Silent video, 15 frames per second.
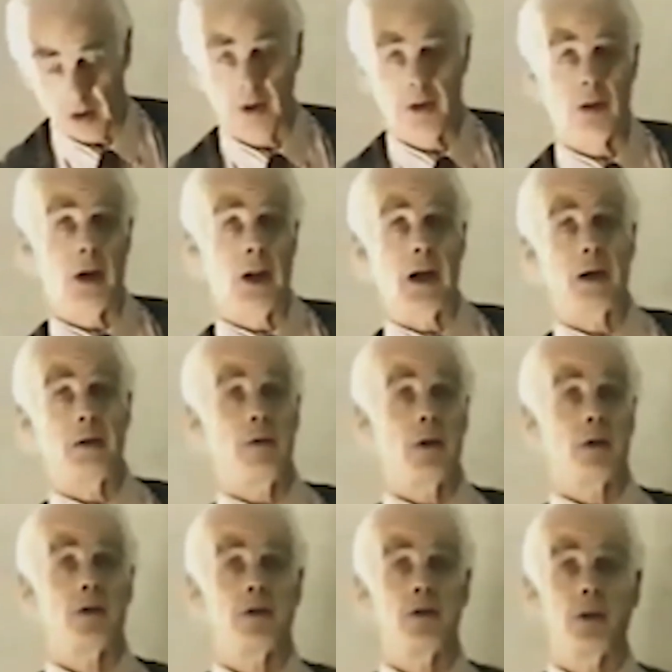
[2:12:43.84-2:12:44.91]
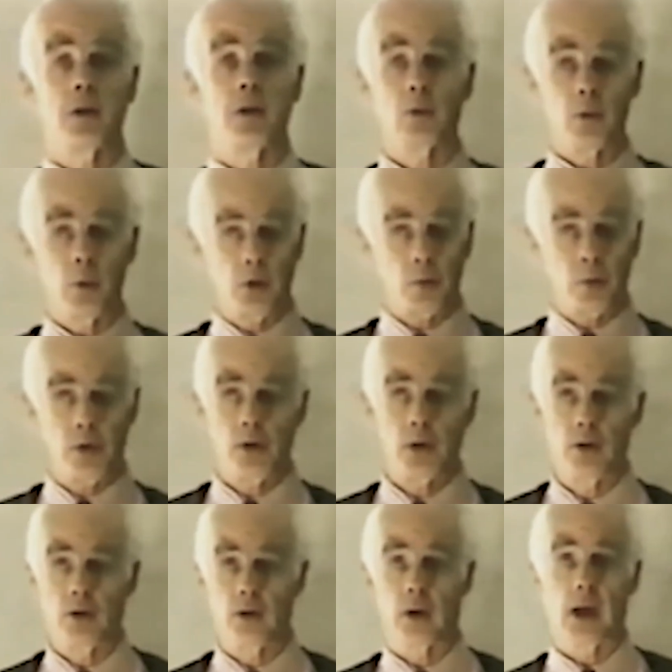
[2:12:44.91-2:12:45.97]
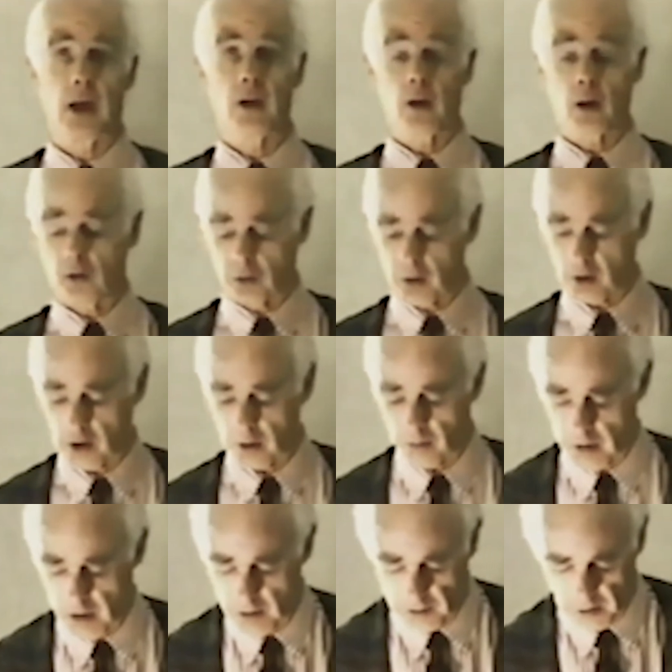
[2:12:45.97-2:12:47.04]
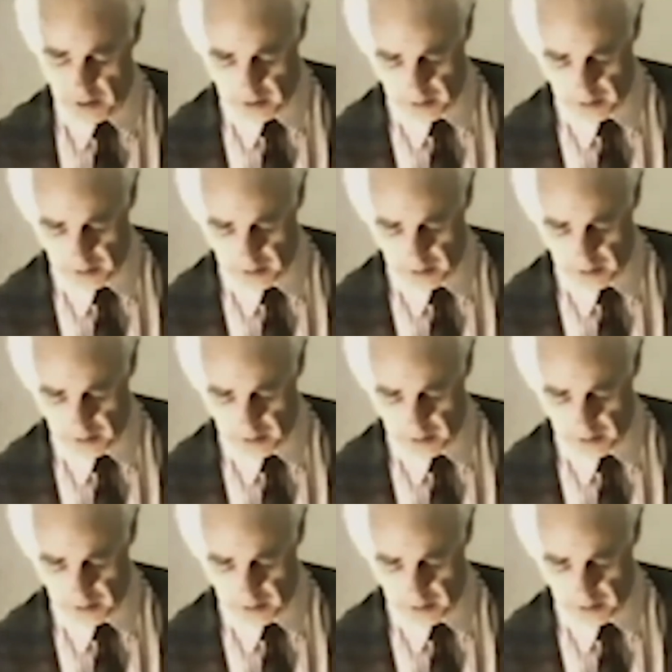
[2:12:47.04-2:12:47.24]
then there's a lack of oxygen, which produces anoxia and various